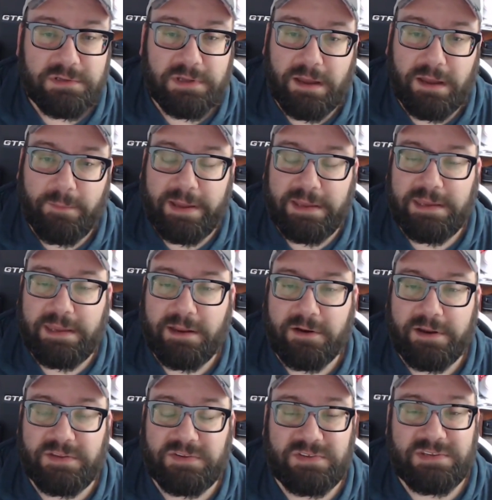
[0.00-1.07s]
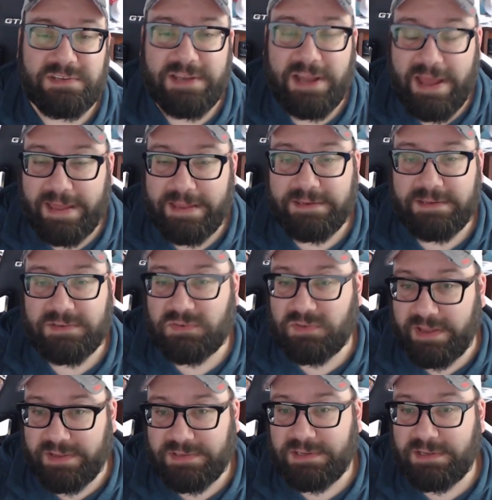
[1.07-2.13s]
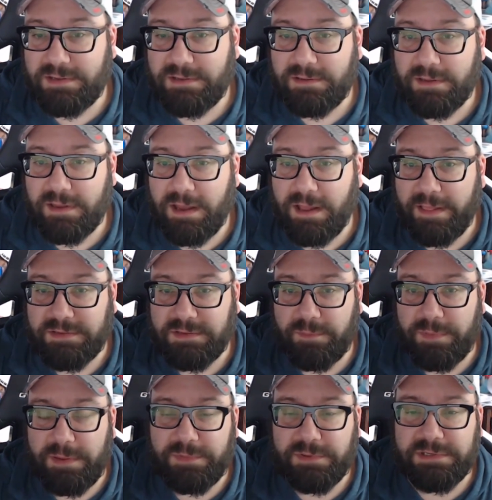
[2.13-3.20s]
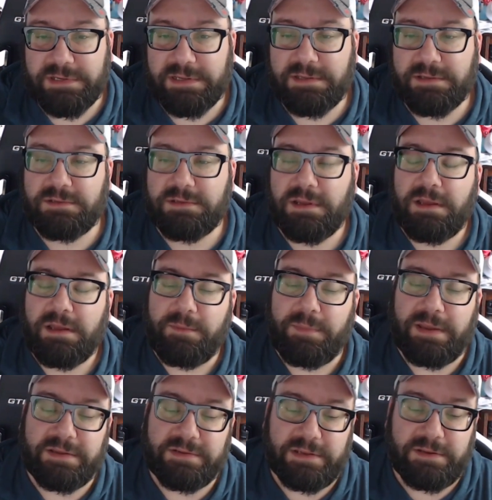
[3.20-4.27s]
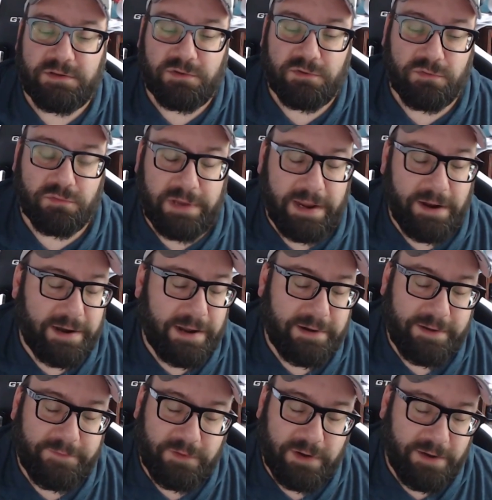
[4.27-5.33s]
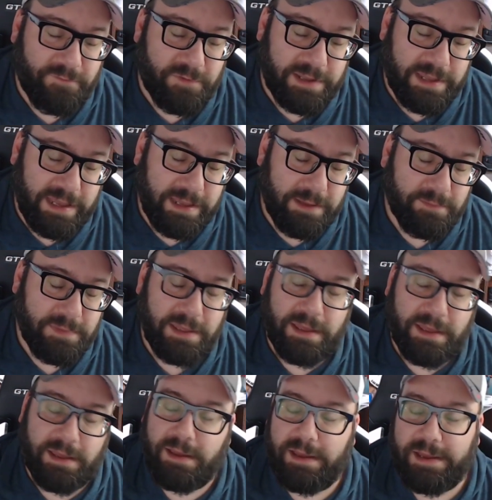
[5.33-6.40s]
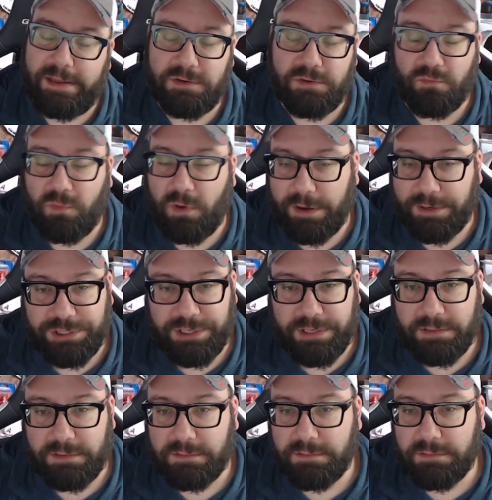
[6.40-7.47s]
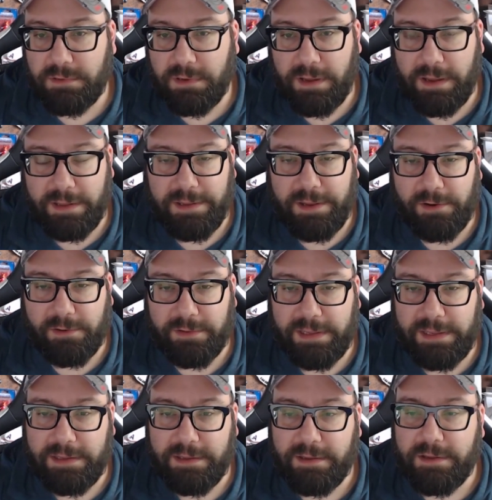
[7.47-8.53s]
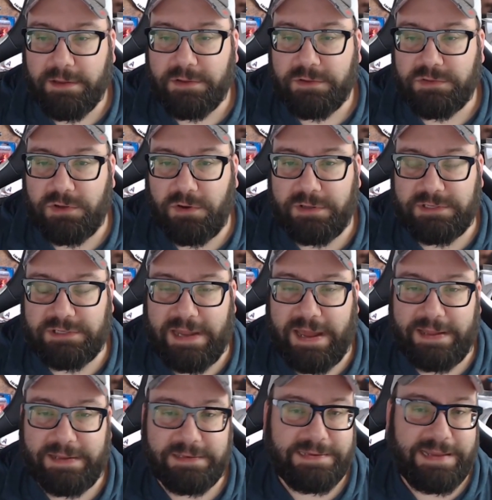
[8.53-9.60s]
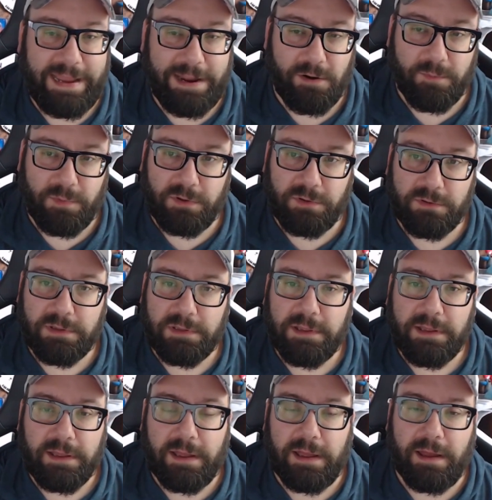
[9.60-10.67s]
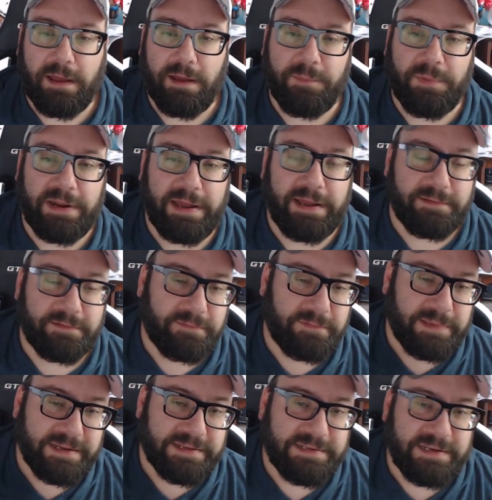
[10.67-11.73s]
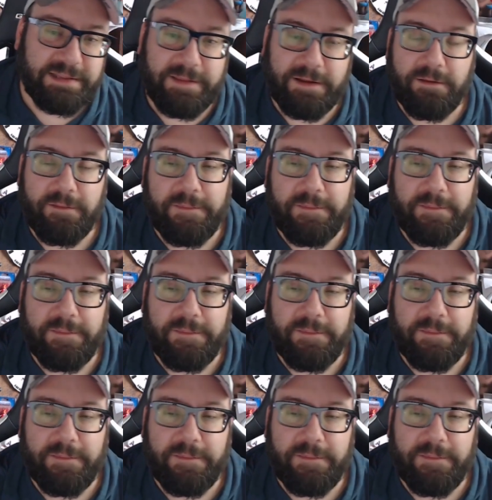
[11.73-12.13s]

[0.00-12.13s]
My gear is not disgusting like some people's is, because I do air it out after every game. I do wash it yearly, so it's not terrible. But I let it sit in there.